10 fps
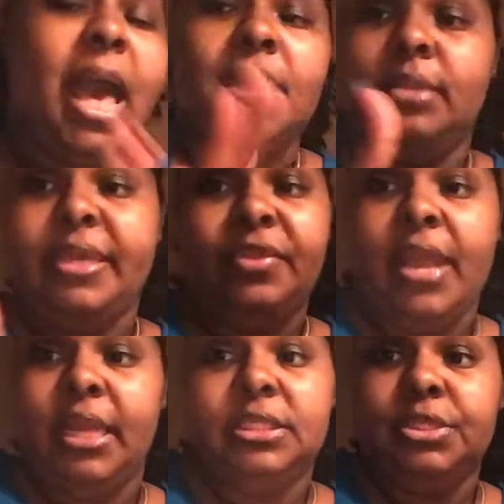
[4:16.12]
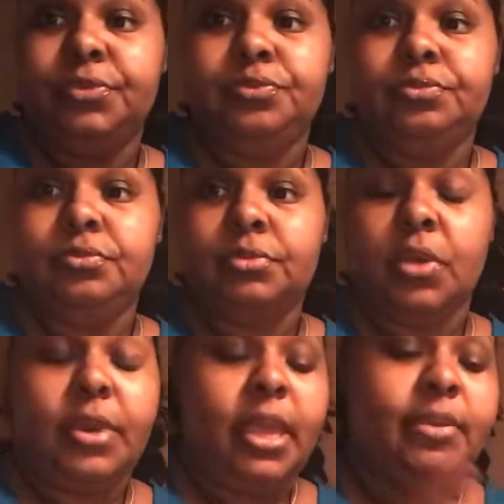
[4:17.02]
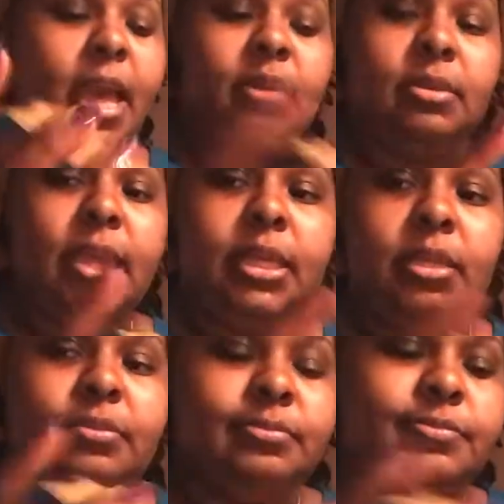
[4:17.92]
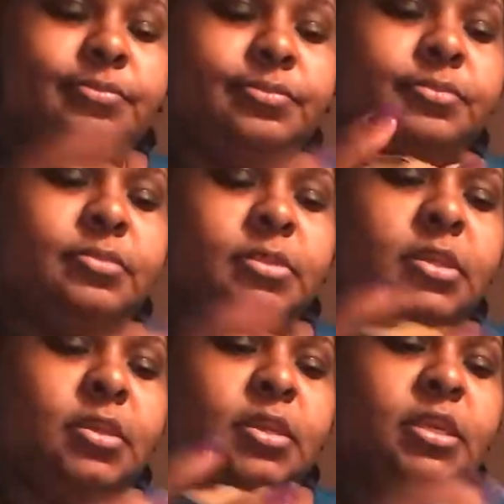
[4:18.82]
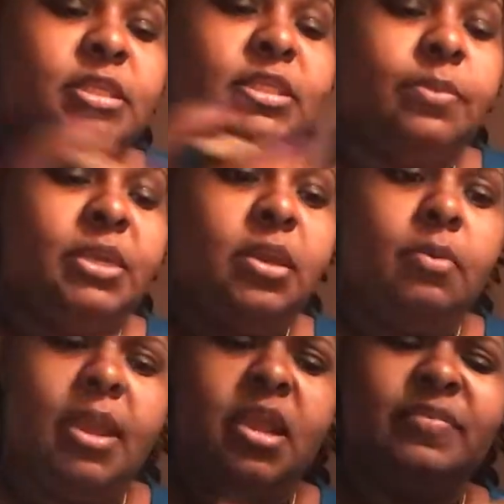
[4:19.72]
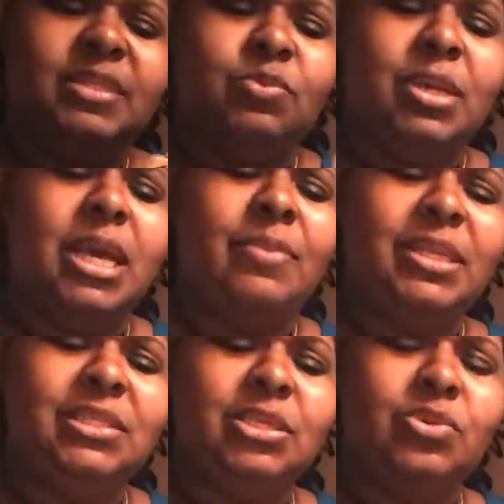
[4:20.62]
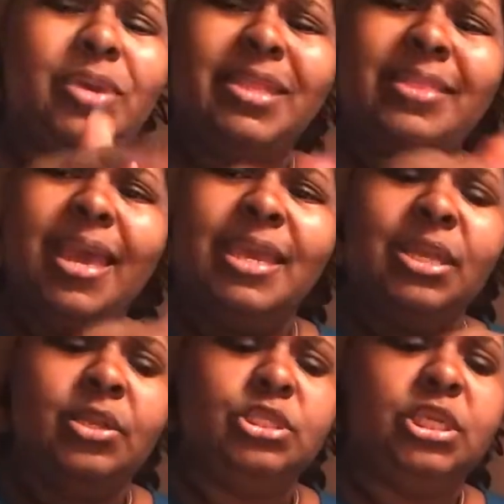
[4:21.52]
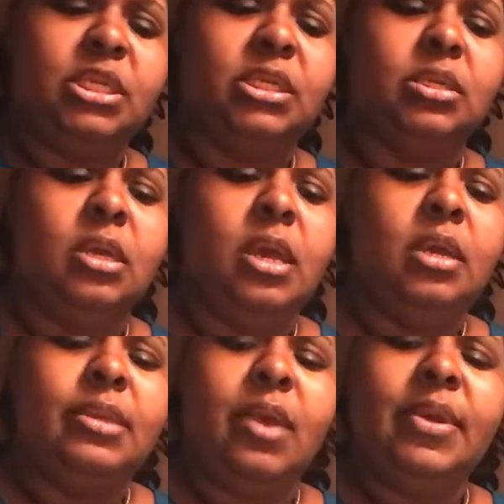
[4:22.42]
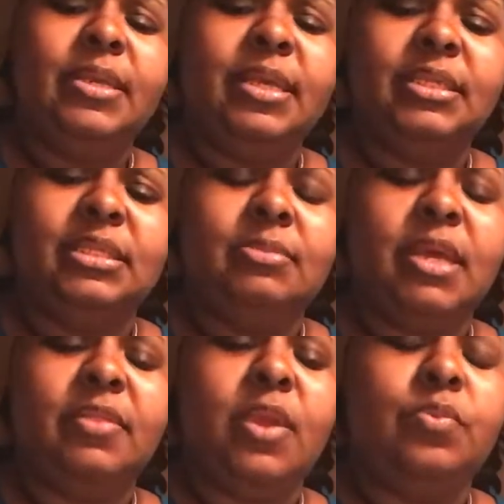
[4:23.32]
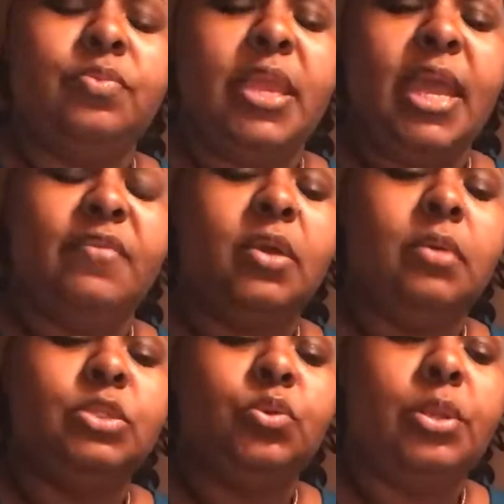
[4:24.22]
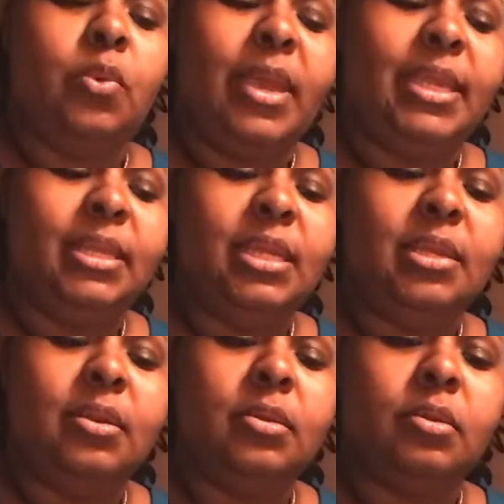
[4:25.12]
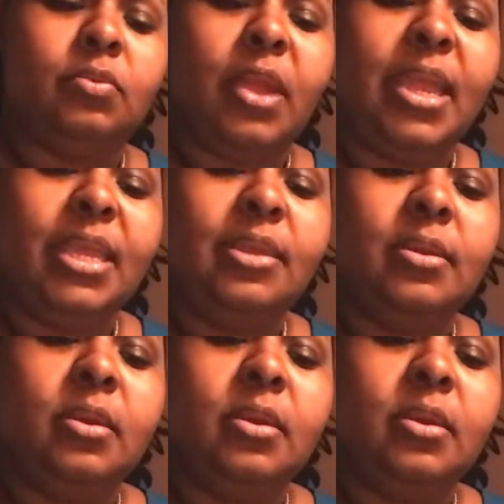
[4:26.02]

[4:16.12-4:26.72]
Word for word: I don't like their attitude. Okay, I don't like it. So be aware of someone coming to you in that energy. Now, it does seem like they, they have come to an awakening, right?